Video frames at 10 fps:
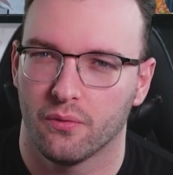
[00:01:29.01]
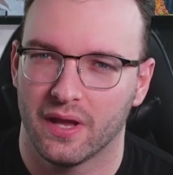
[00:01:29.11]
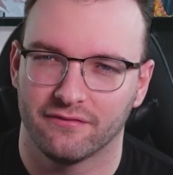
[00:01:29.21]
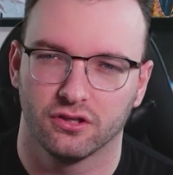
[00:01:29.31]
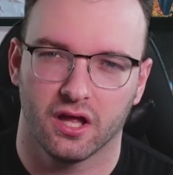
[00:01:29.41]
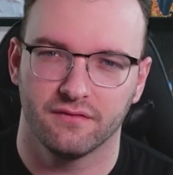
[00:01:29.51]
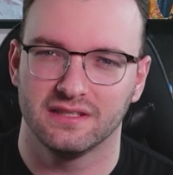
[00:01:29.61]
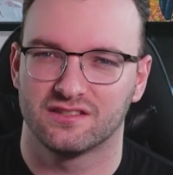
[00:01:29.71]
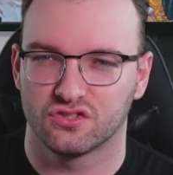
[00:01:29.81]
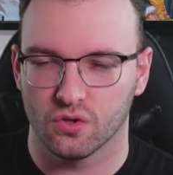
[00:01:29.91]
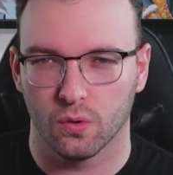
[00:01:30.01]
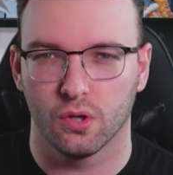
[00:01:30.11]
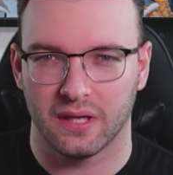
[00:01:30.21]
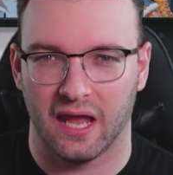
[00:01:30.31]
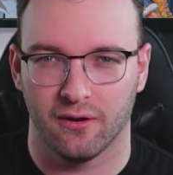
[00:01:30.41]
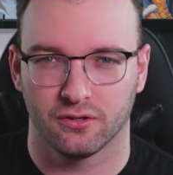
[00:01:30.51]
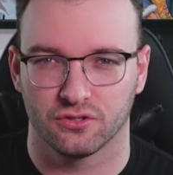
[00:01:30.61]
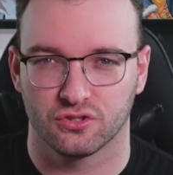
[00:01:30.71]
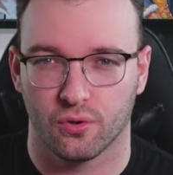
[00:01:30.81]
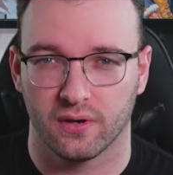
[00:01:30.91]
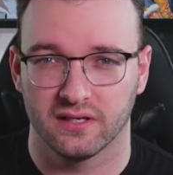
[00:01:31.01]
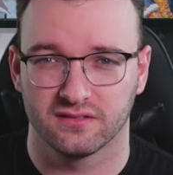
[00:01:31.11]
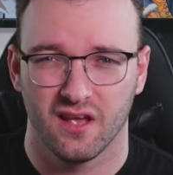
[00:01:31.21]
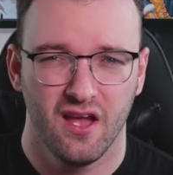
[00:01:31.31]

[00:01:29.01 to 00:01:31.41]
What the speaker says: We have a lot of these solo character stories